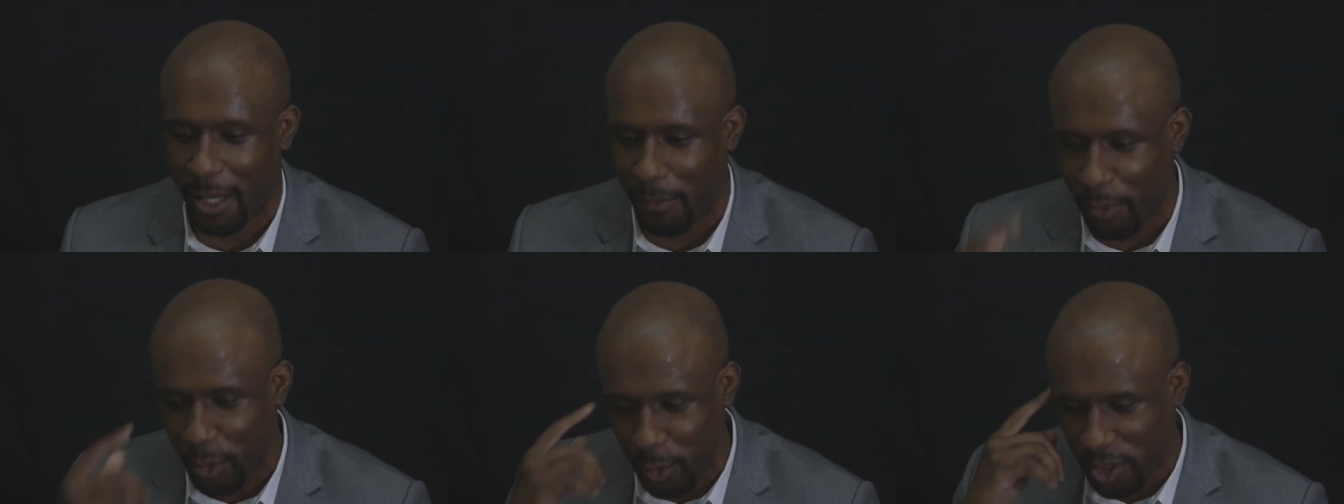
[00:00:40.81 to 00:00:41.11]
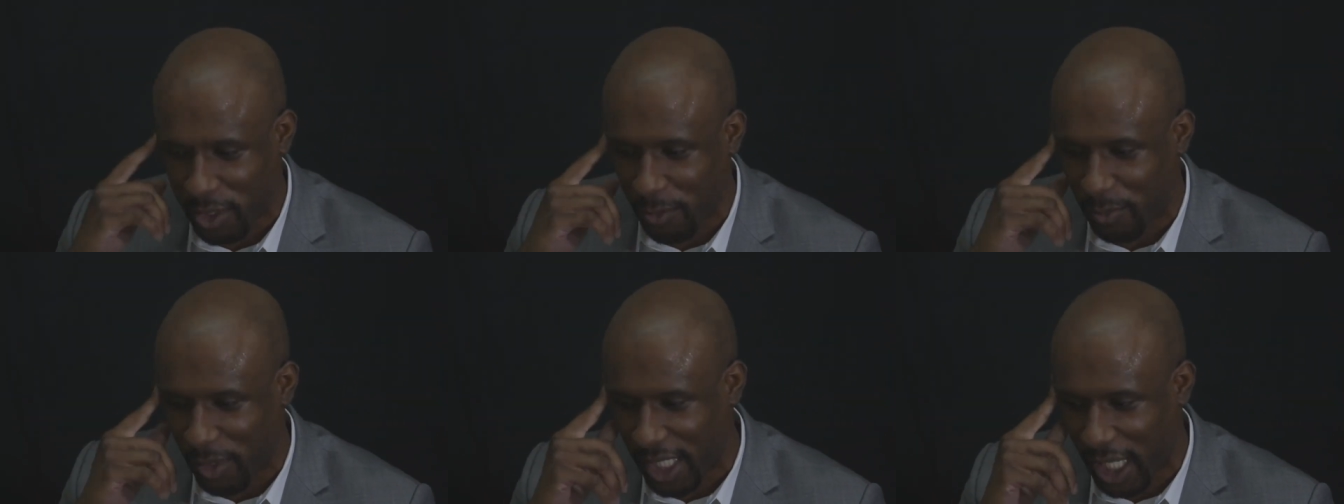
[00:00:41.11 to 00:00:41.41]
I'm
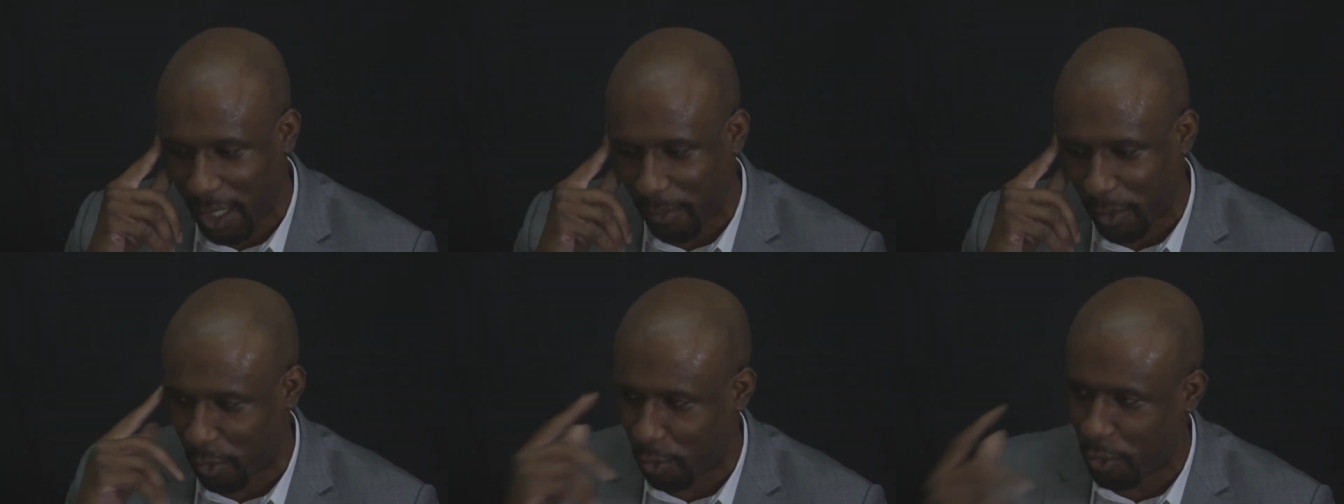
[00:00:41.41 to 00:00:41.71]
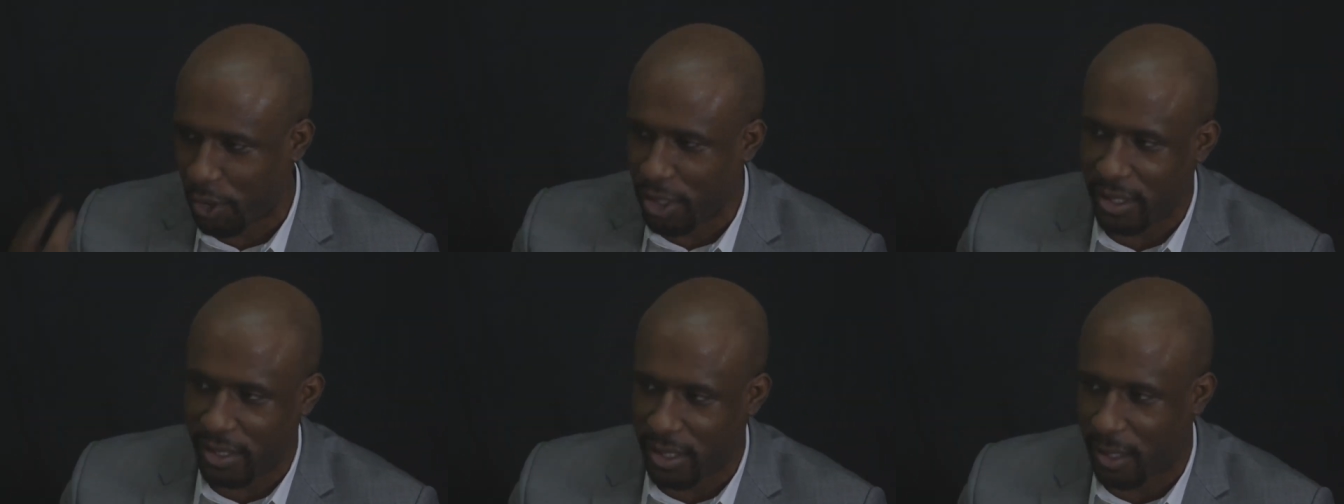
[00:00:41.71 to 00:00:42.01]
used to being able to
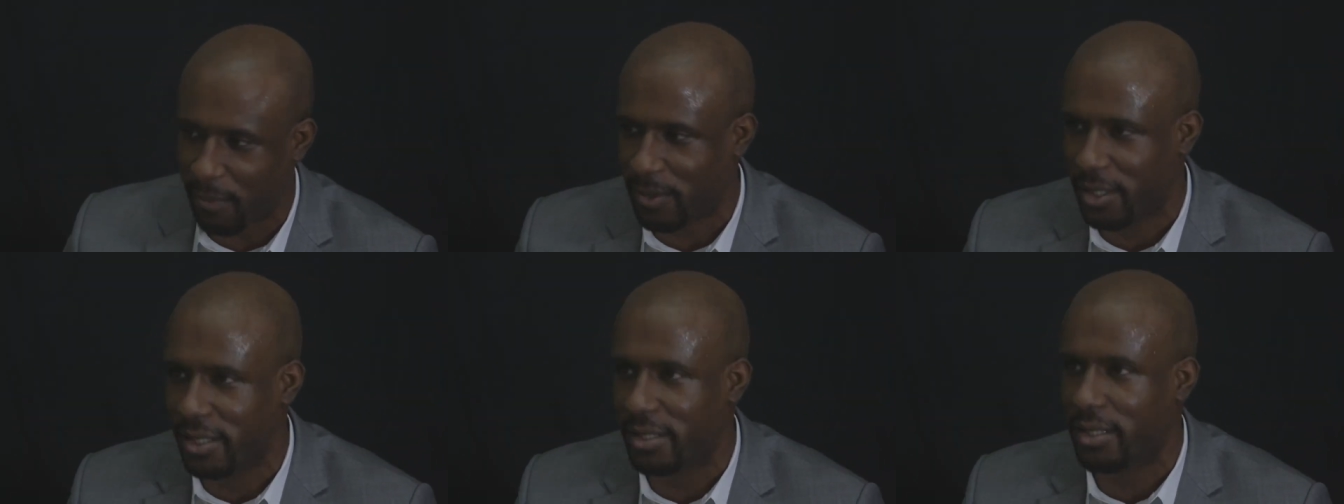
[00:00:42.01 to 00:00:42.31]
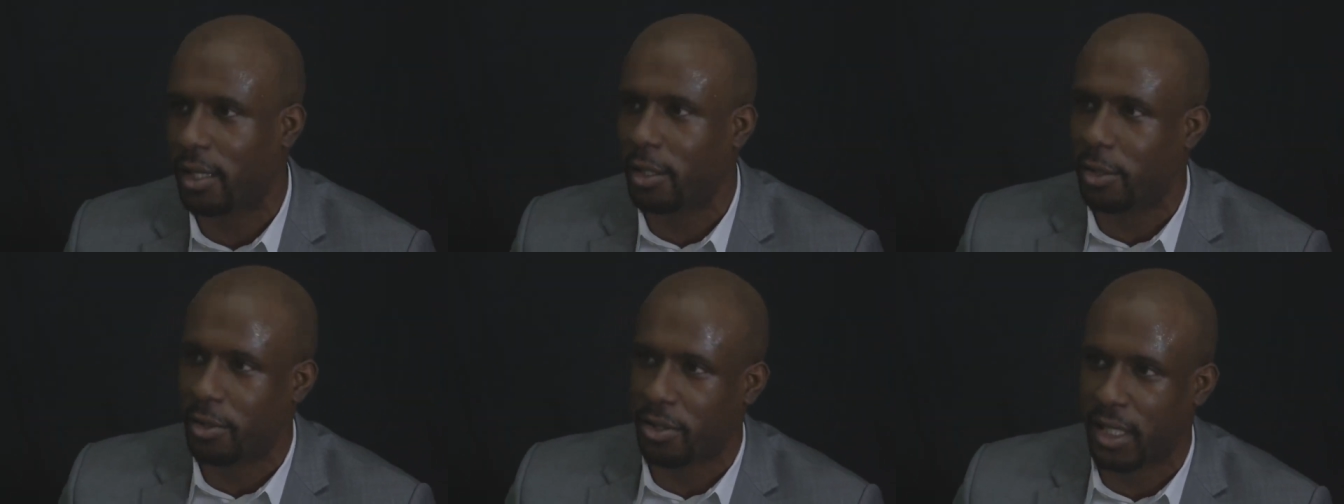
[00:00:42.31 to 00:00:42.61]
read
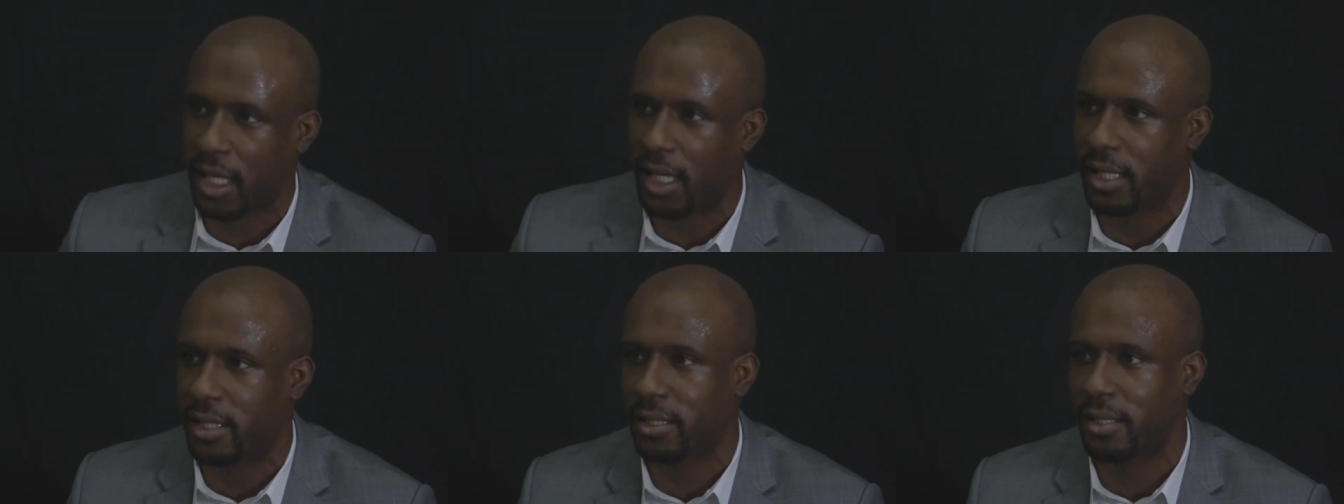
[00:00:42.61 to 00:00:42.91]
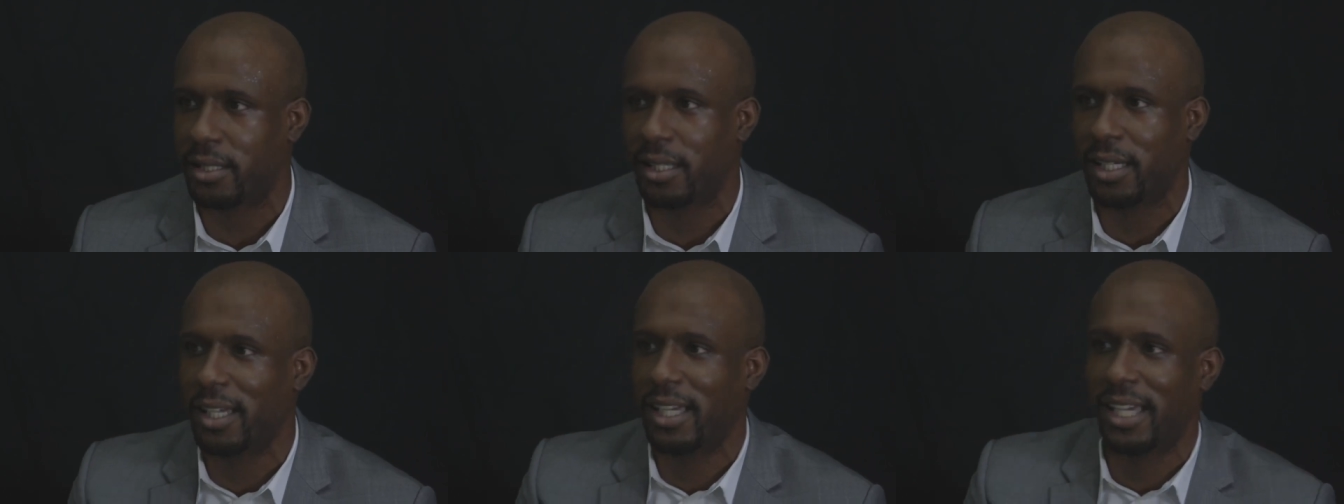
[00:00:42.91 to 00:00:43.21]
something, understand
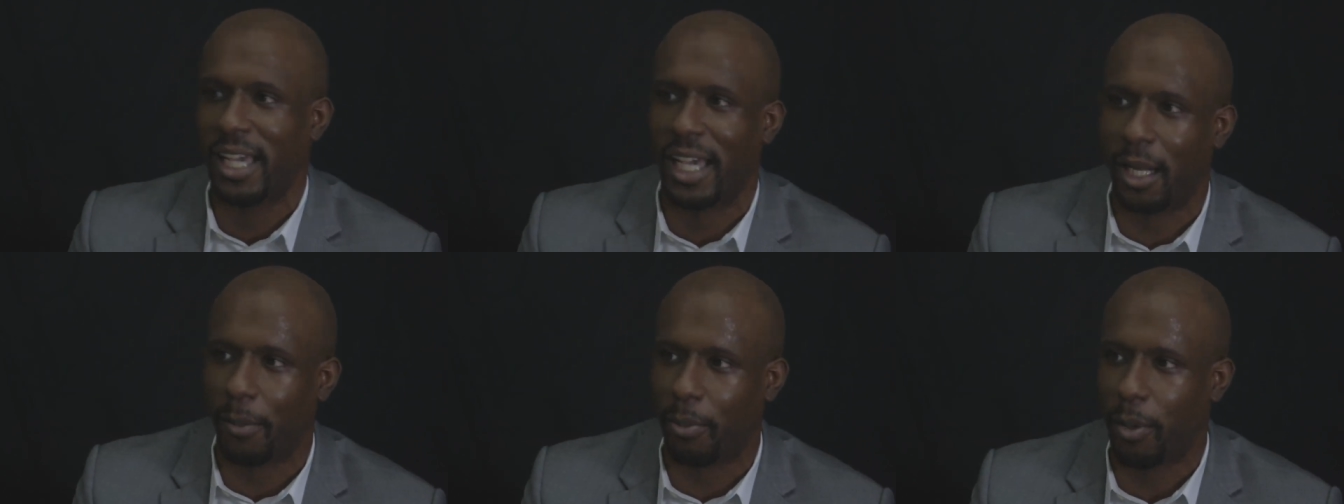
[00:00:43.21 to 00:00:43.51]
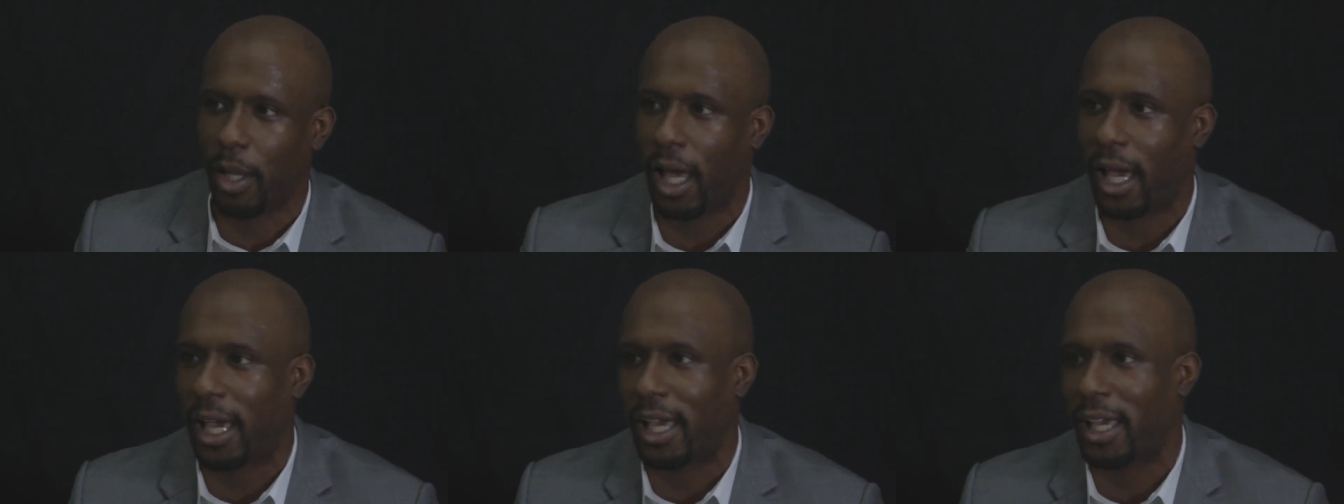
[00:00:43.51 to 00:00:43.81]
it, and
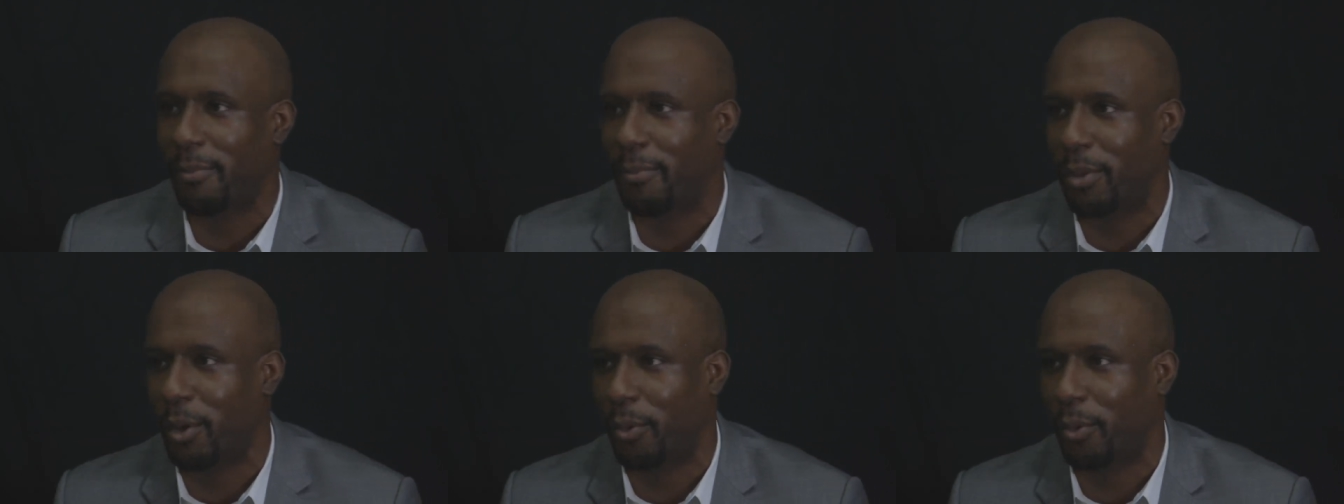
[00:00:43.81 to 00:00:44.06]
apply it.